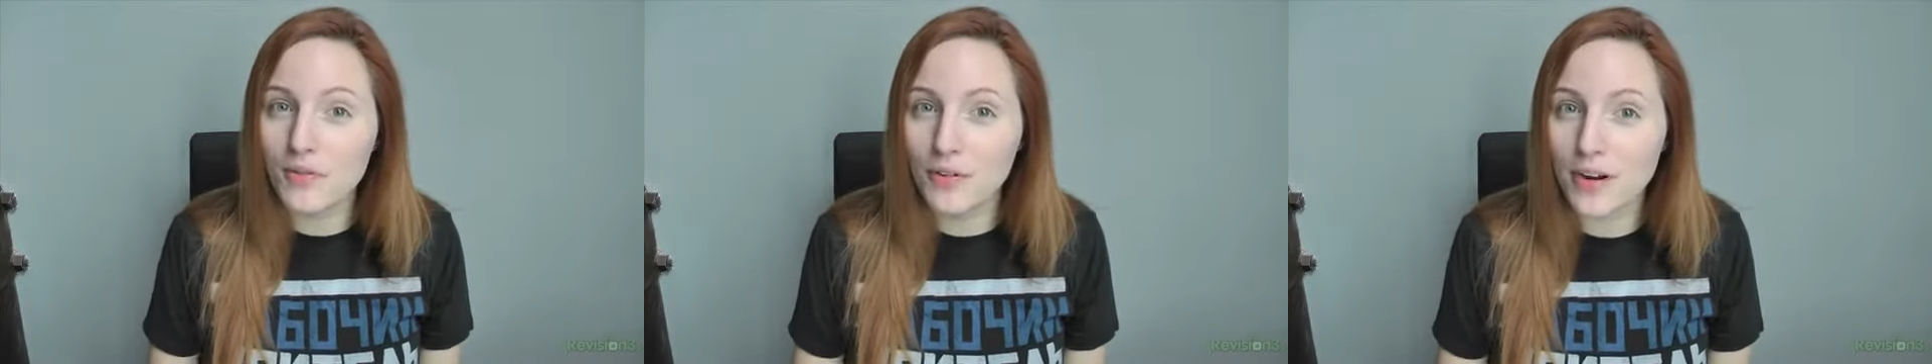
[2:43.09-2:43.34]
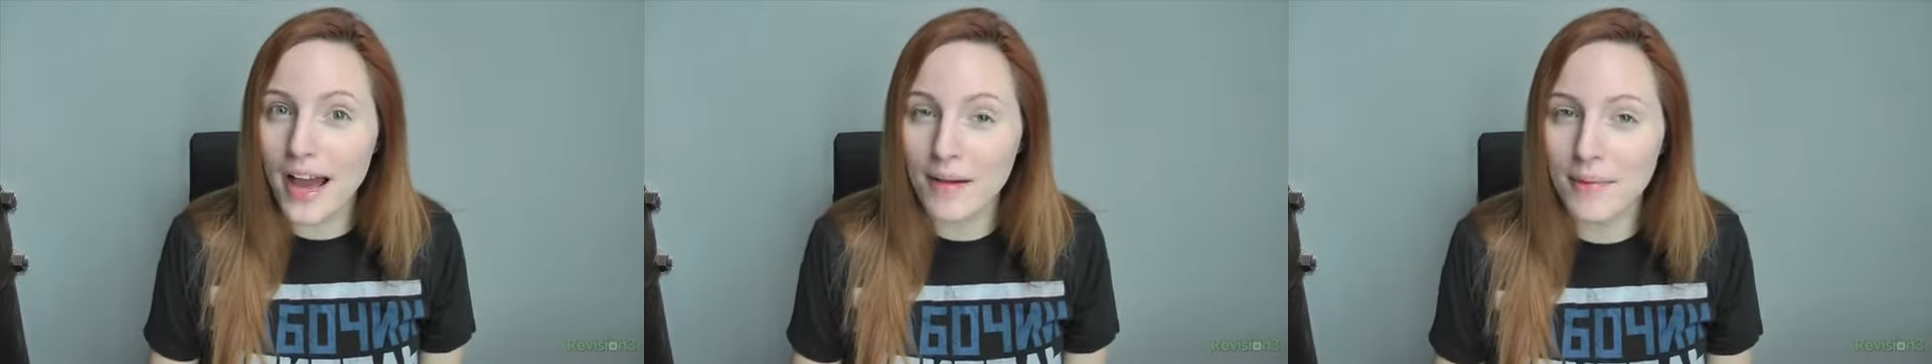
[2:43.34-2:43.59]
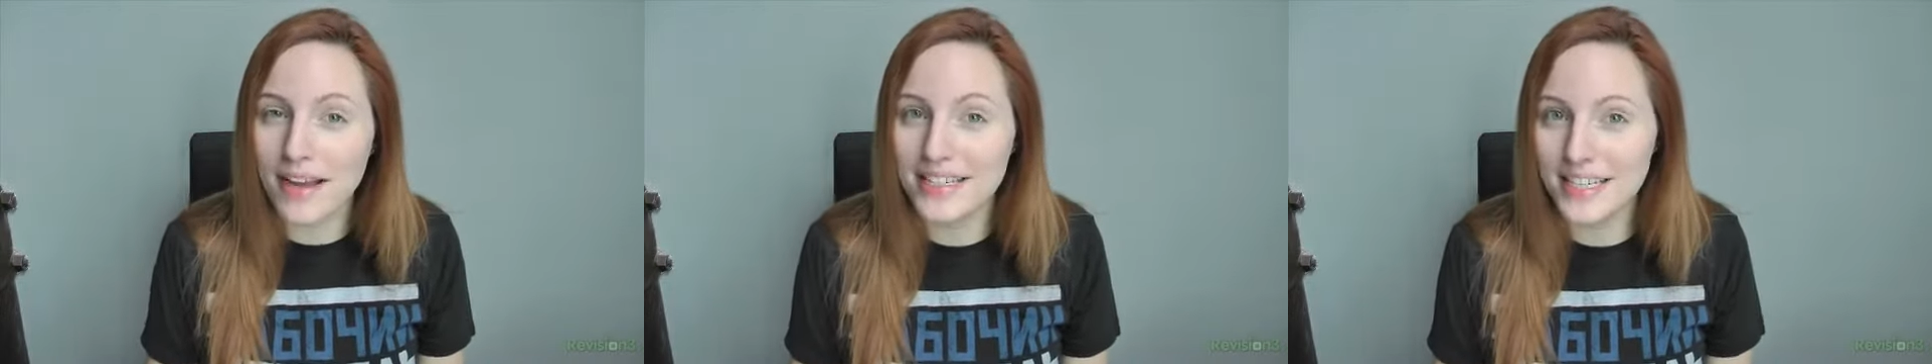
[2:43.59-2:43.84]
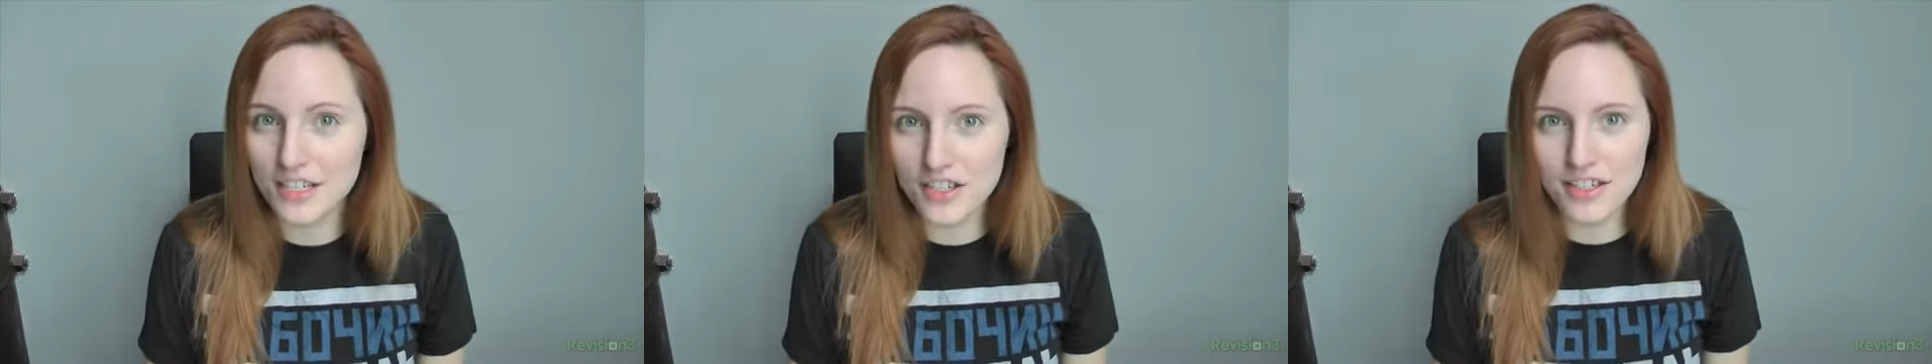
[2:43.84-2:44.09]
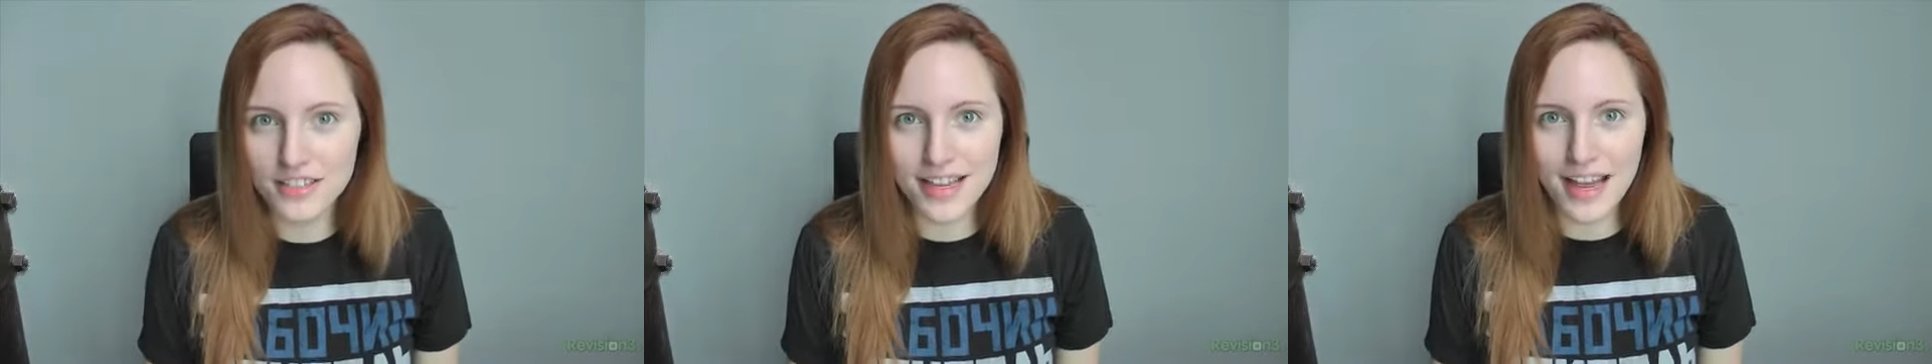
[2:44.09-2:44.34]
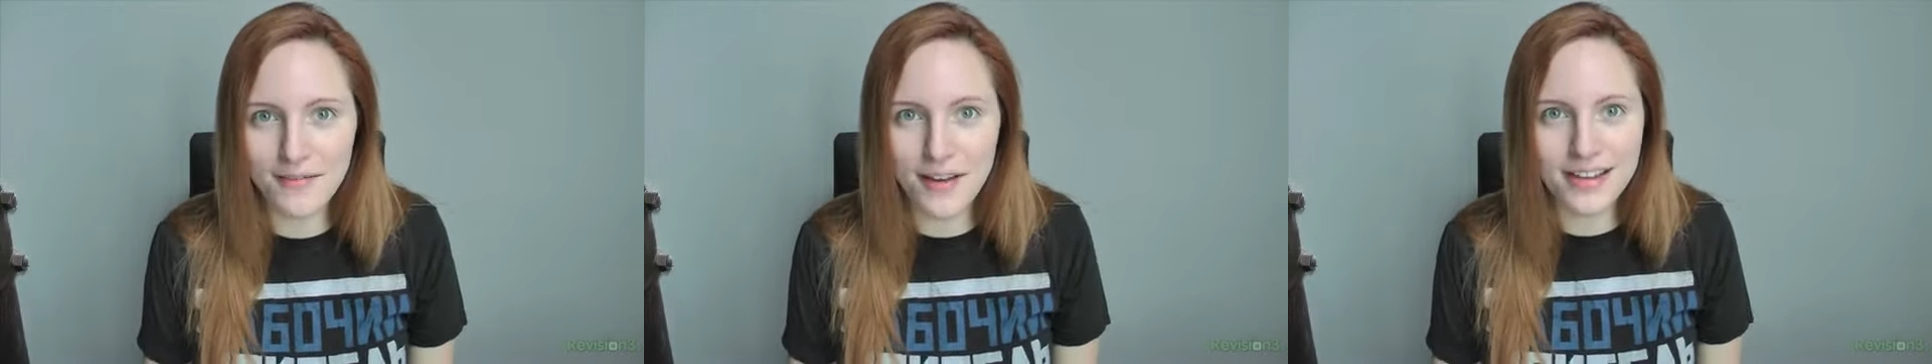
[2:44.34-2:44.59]
prefer to have my addiction to
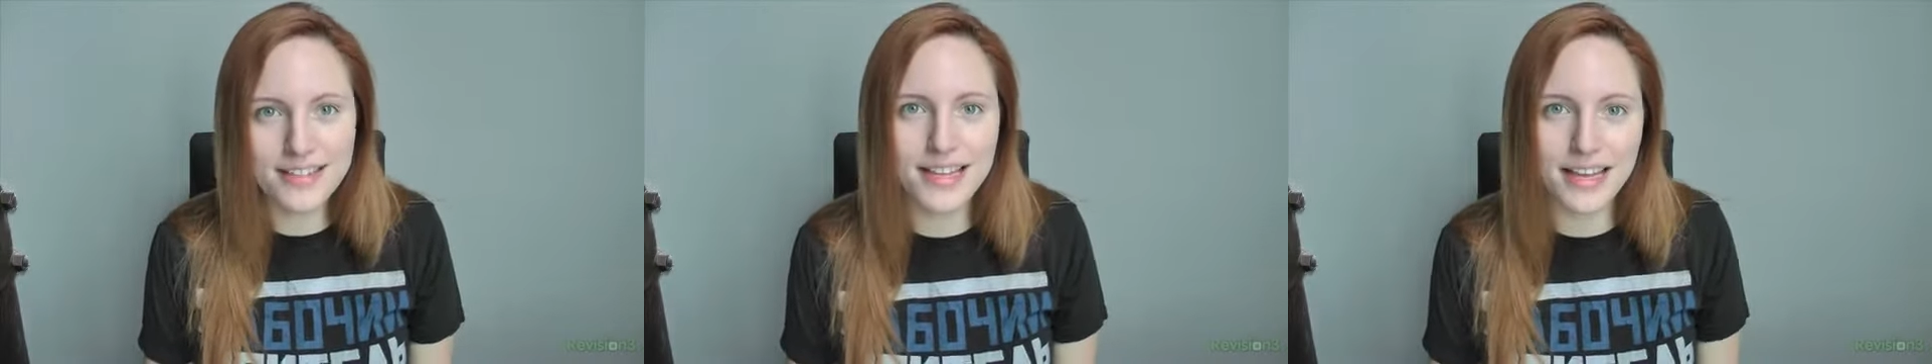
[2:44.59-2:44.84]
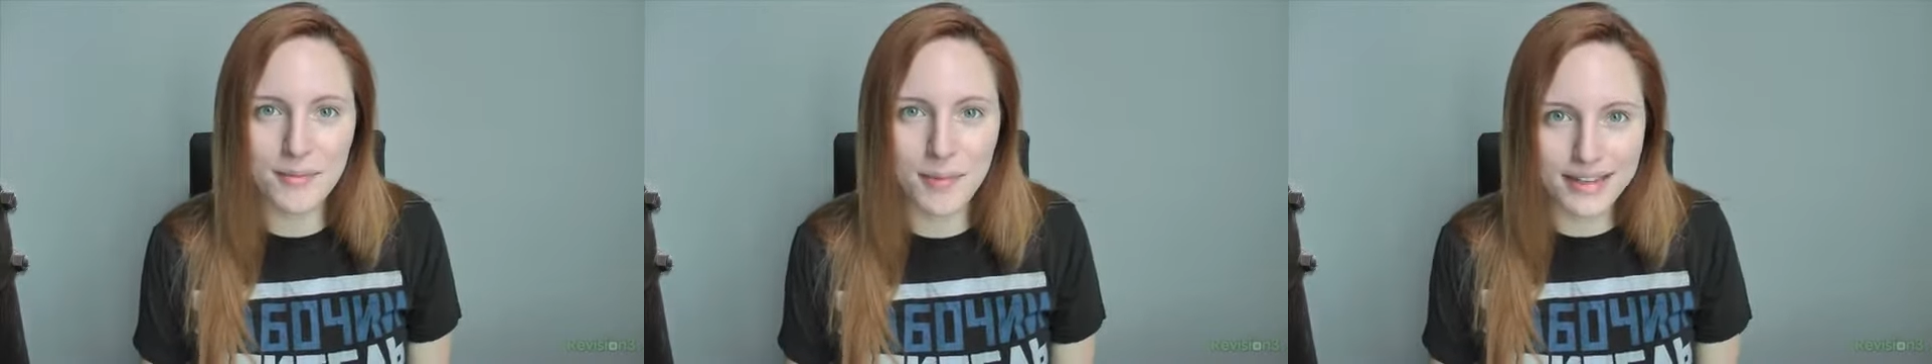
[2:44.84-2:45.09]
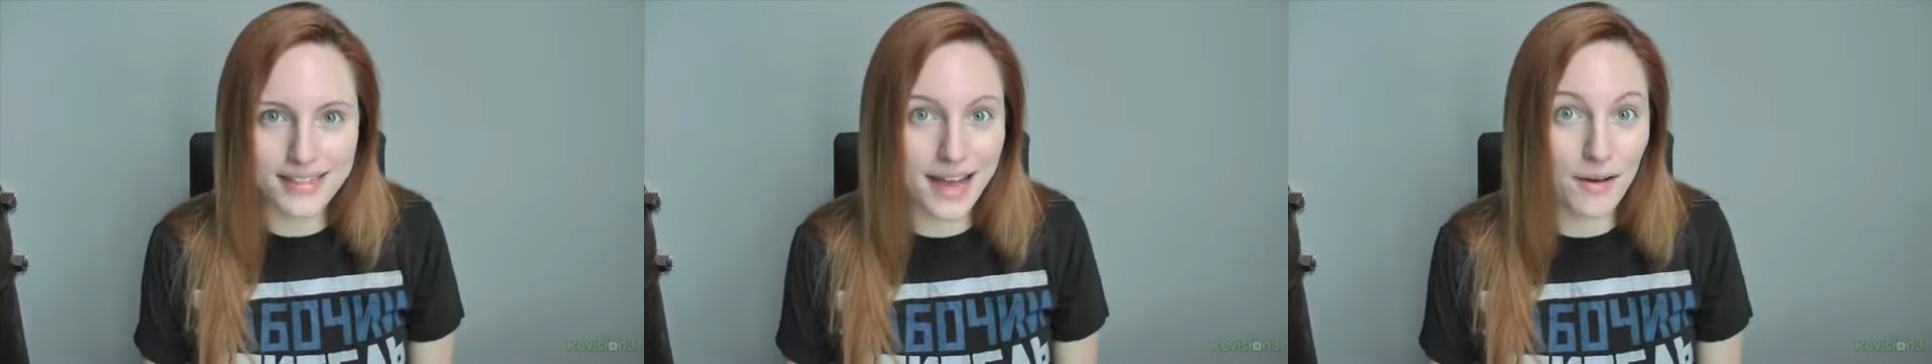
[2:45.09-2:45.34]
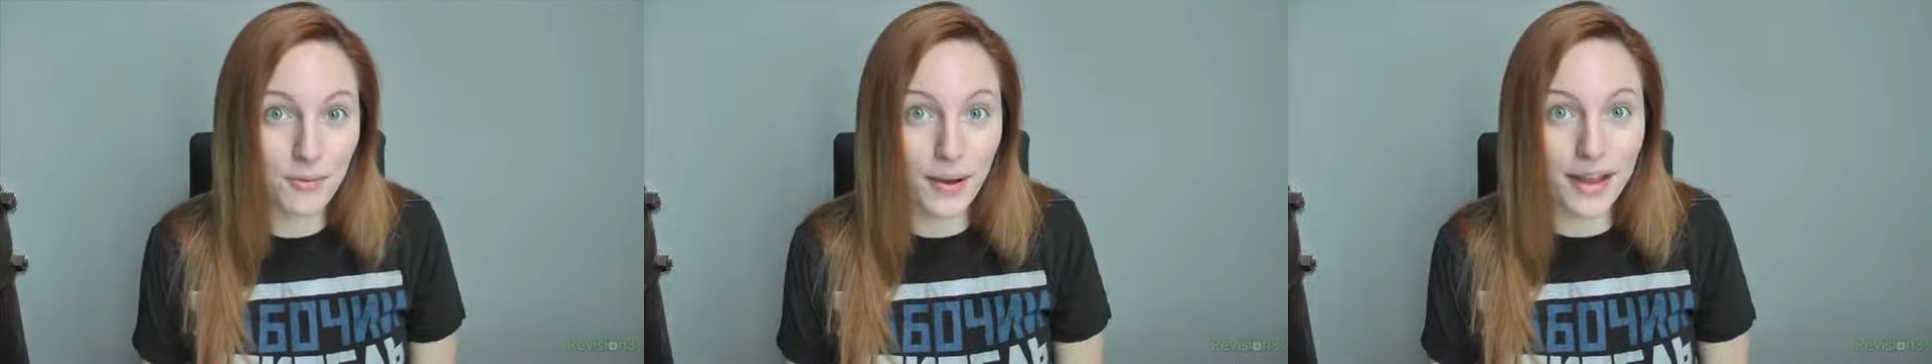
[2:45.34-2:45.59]
sci-fi sated by sound